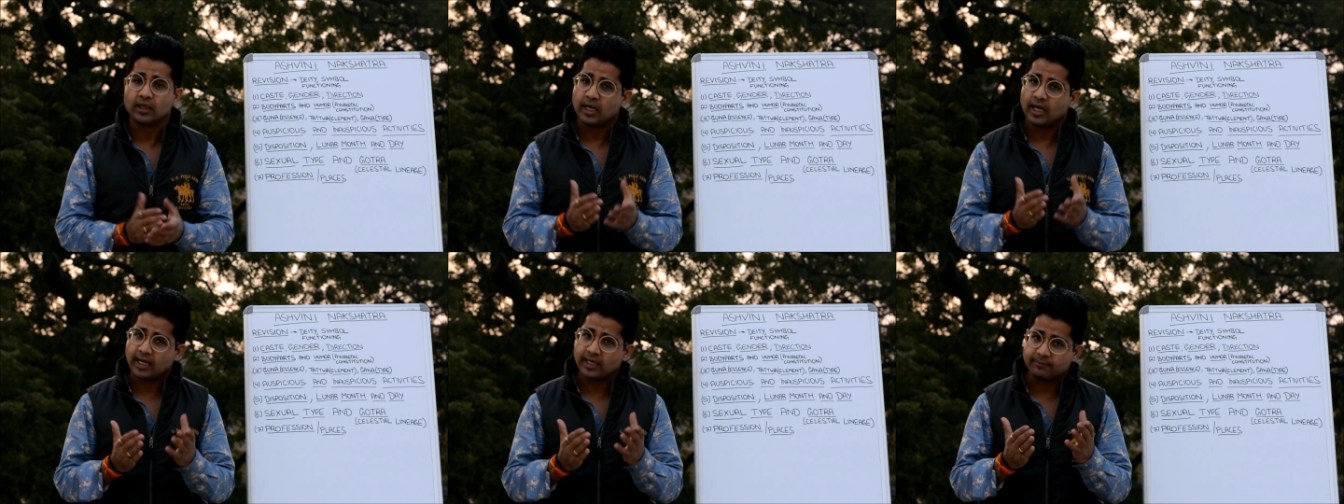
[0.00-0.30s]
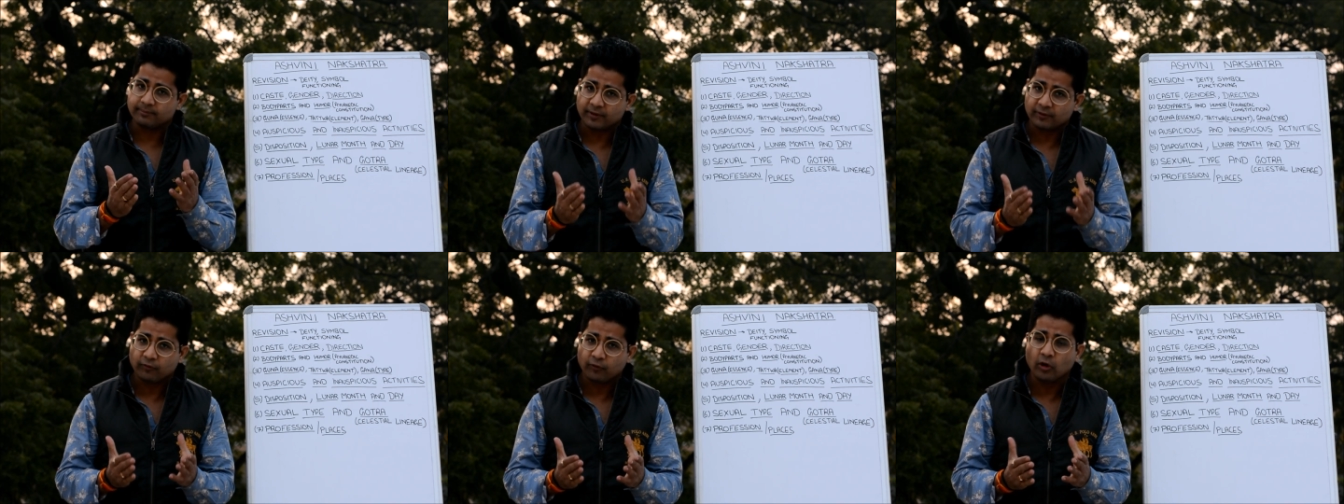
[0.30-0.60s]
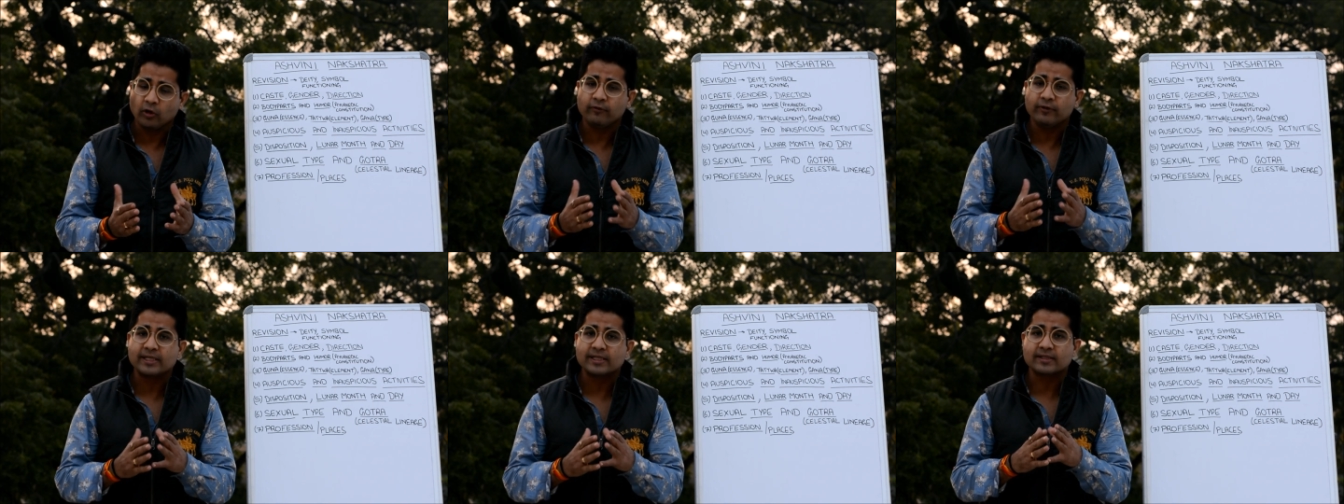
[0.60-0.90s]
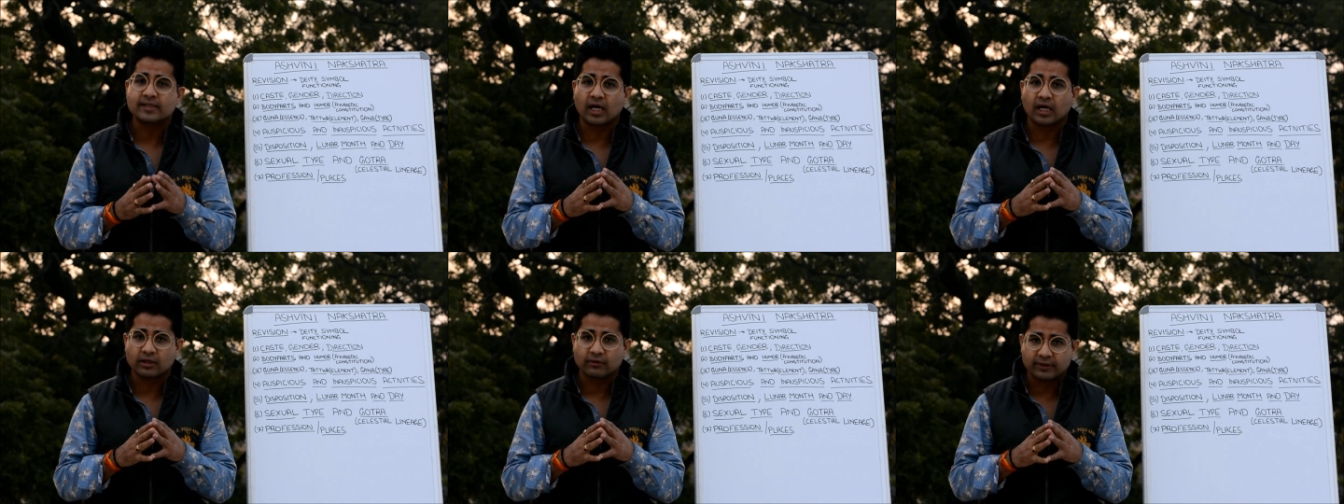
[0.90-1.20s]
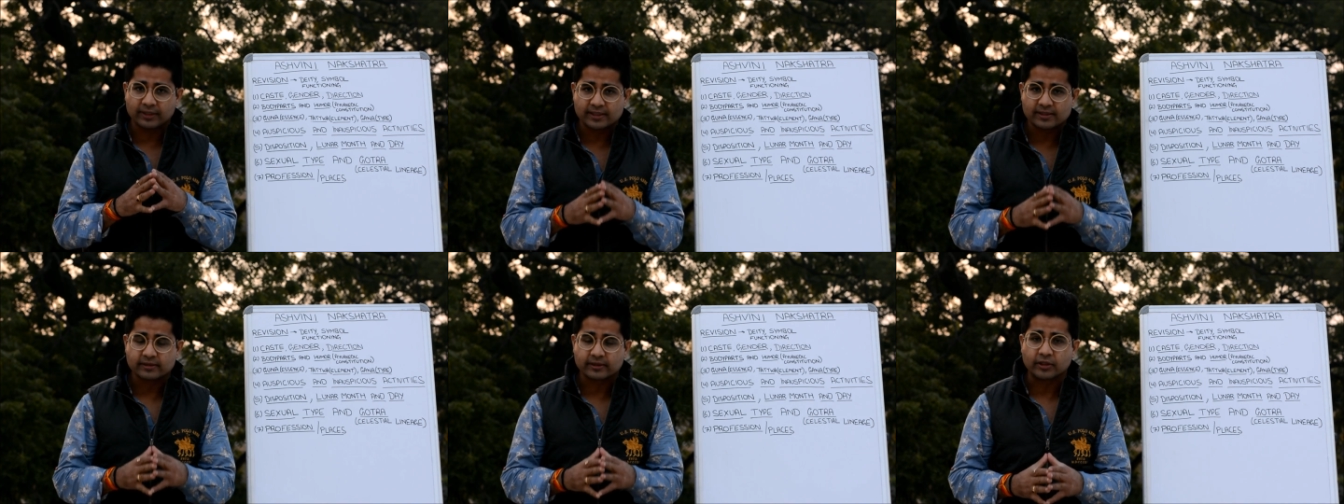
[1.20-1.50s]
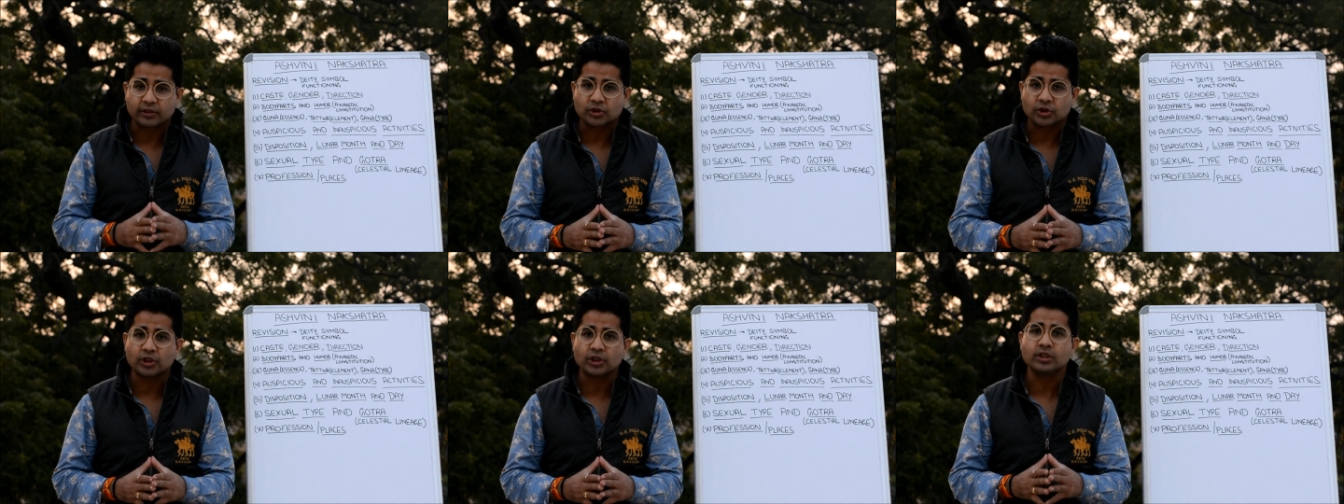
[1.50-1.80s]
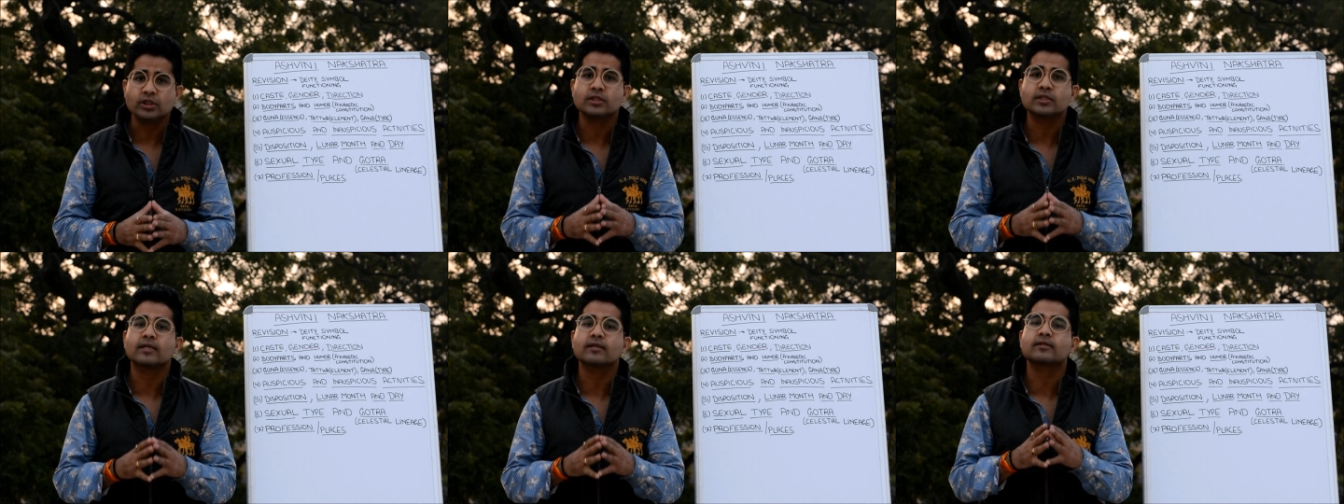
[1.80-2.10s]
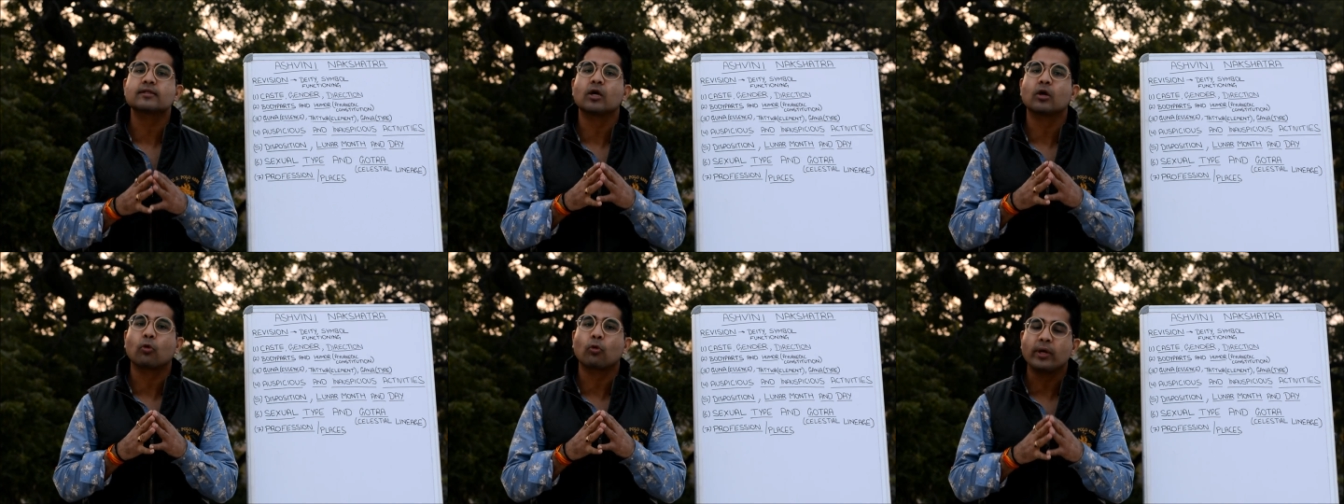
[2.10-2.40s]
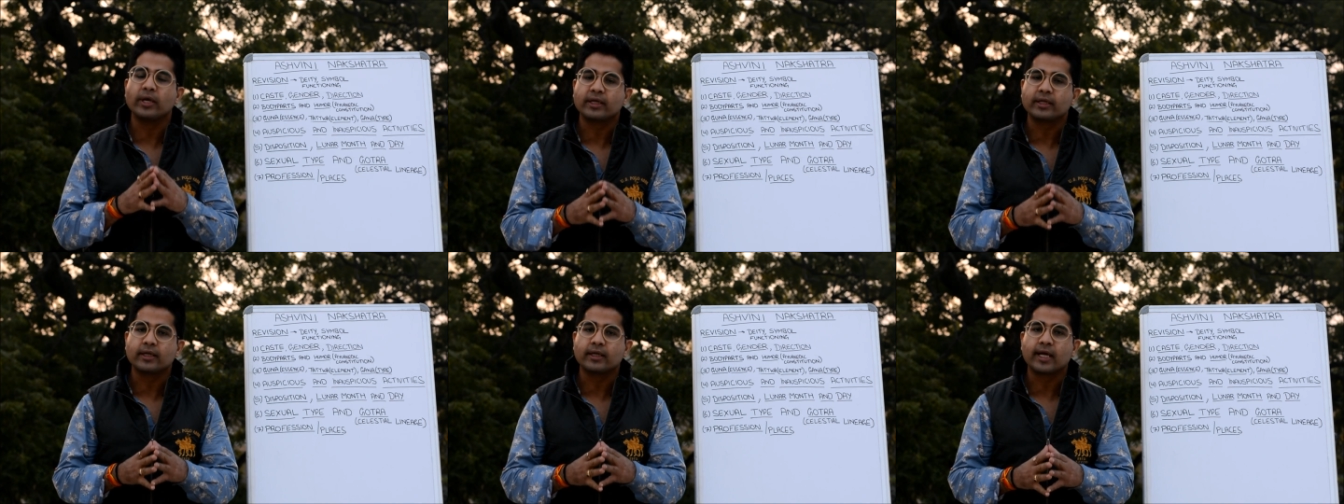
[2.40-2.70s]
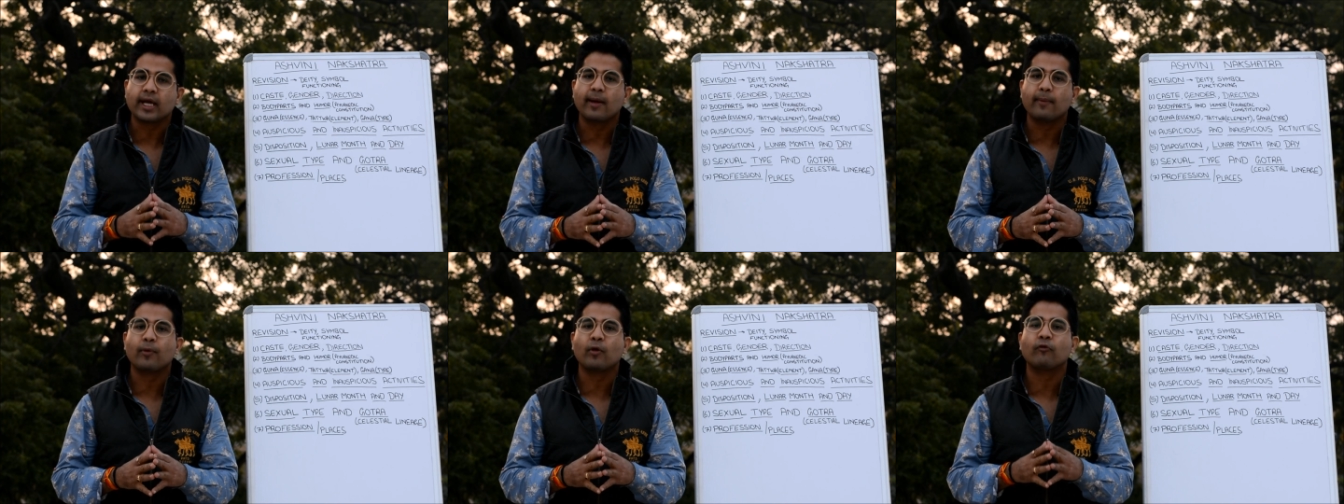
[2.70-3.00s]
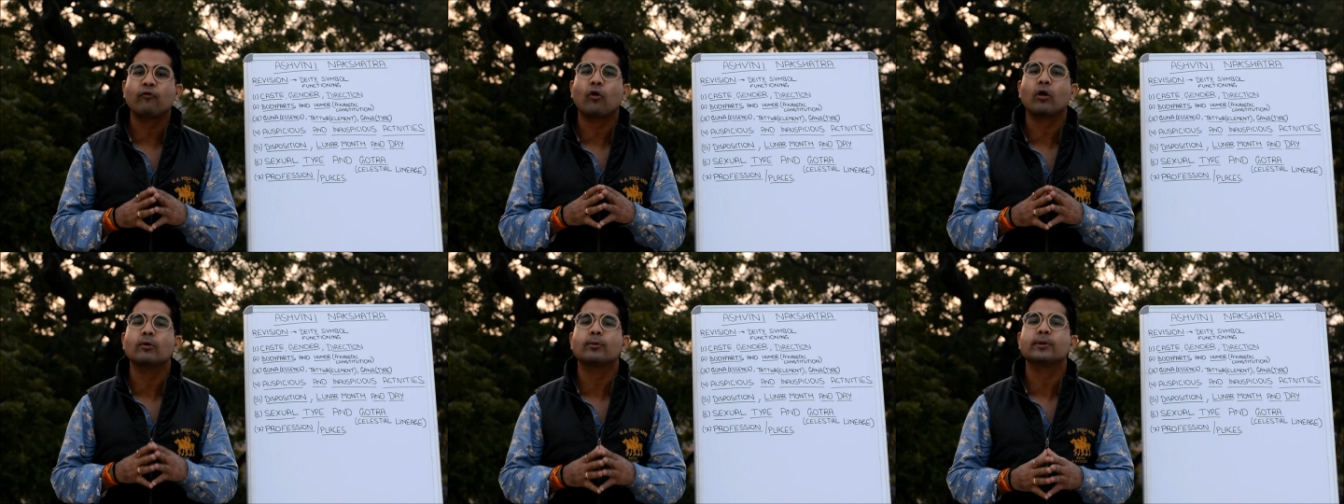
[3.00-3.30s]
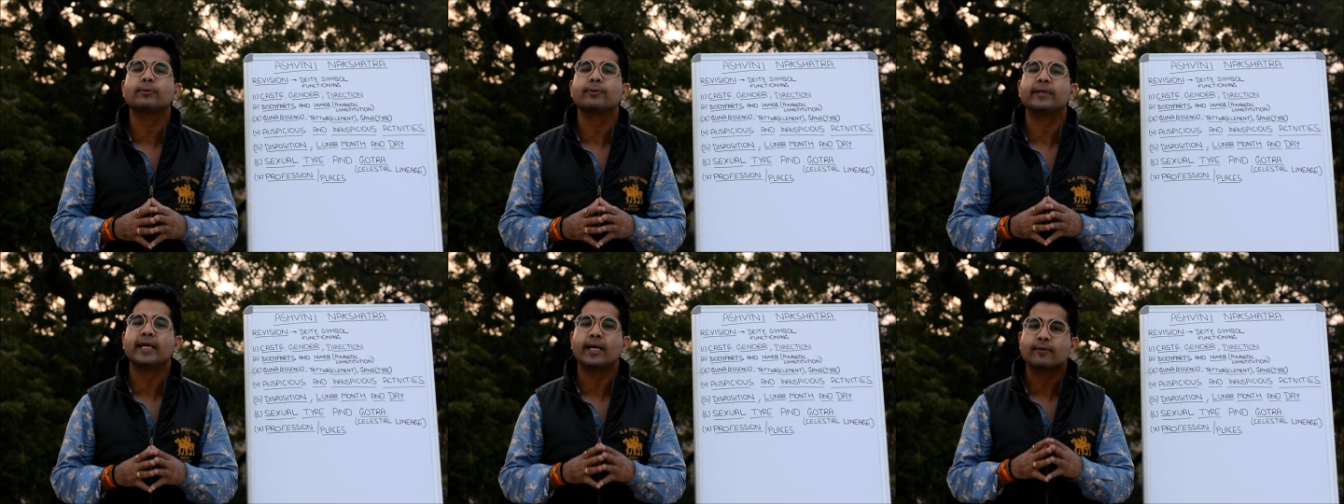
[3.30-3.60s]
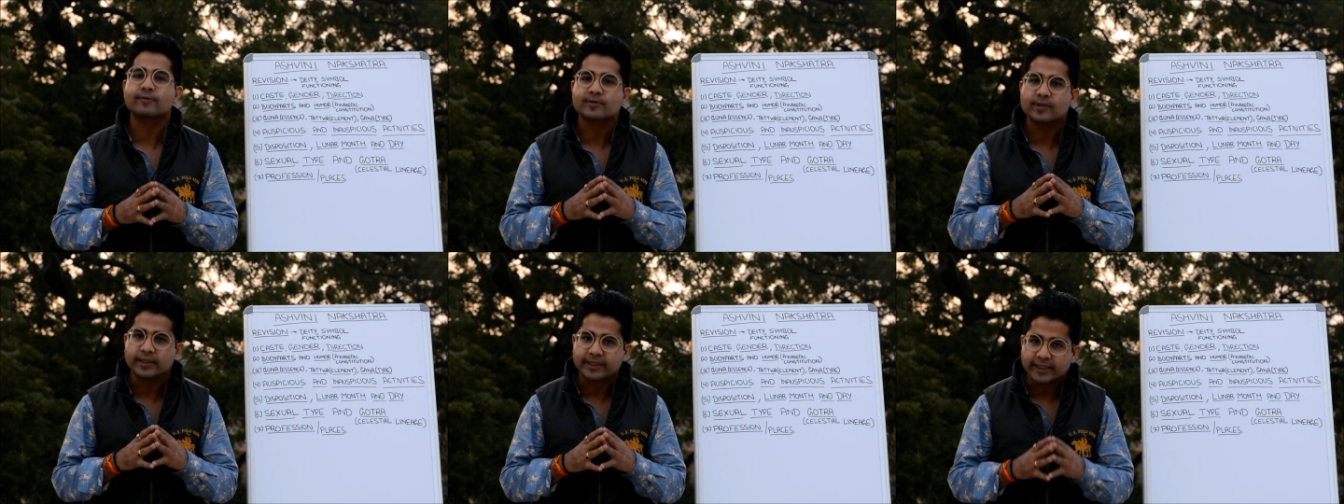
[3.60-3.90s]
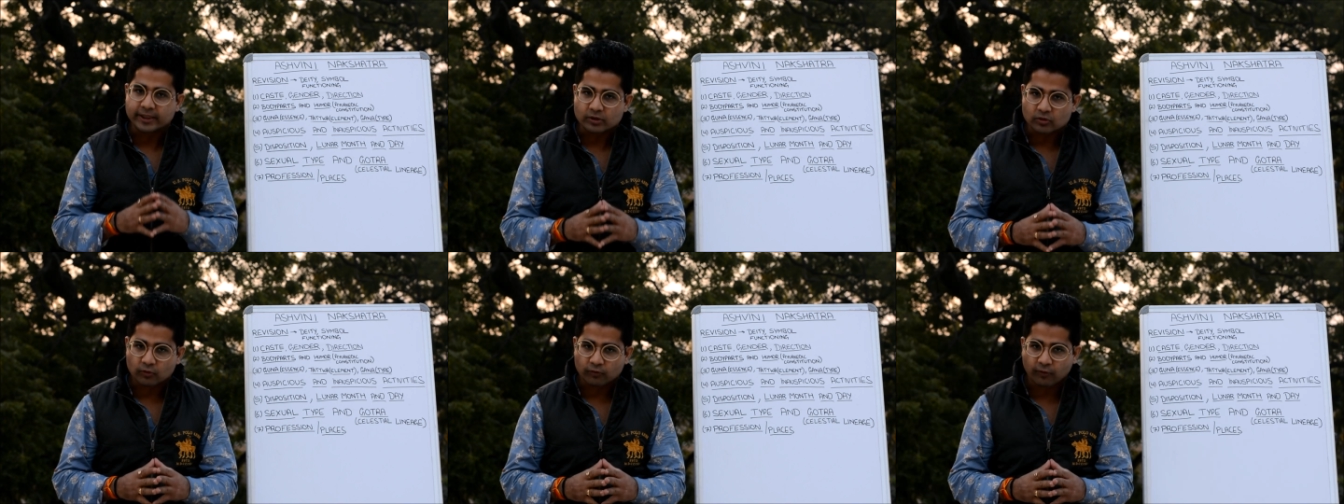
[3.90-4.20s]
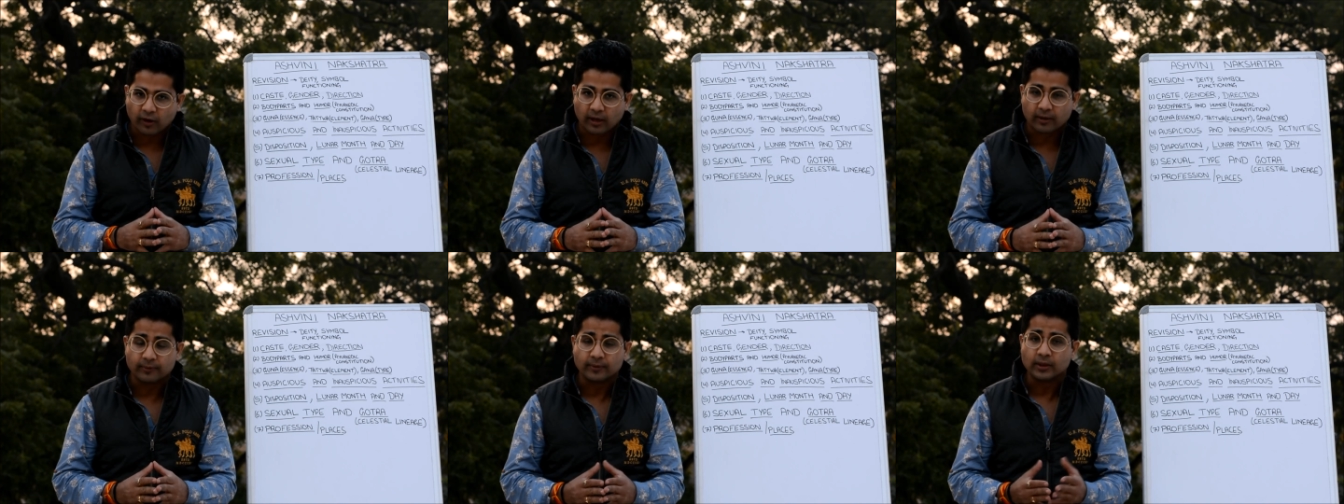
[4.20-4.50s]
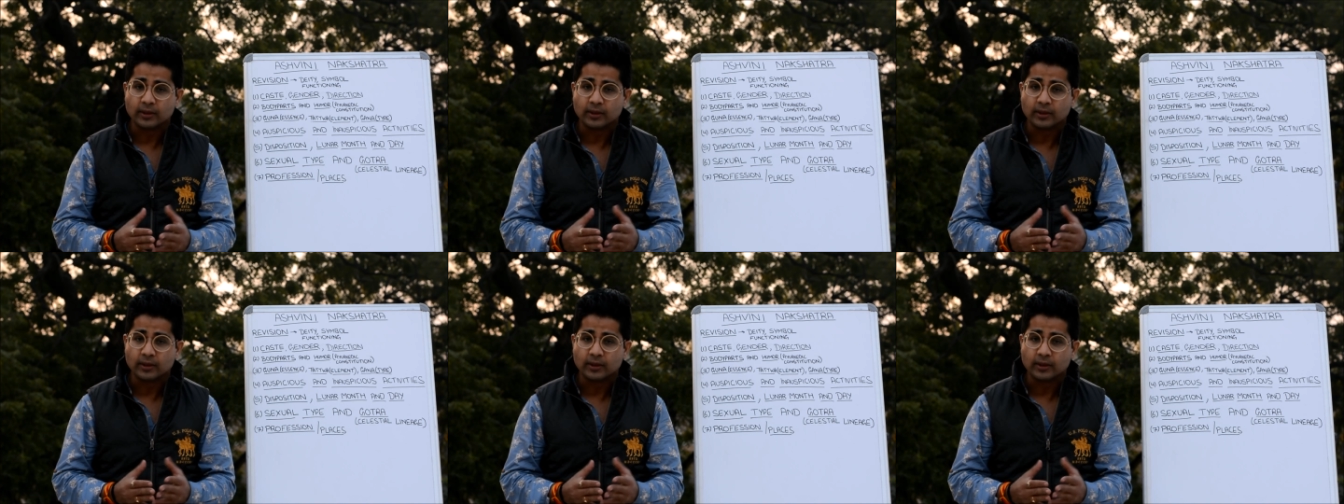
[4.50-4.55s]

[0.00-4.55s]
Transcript: And before we'll start our discussion, just a quick recap of all what we have studied so far.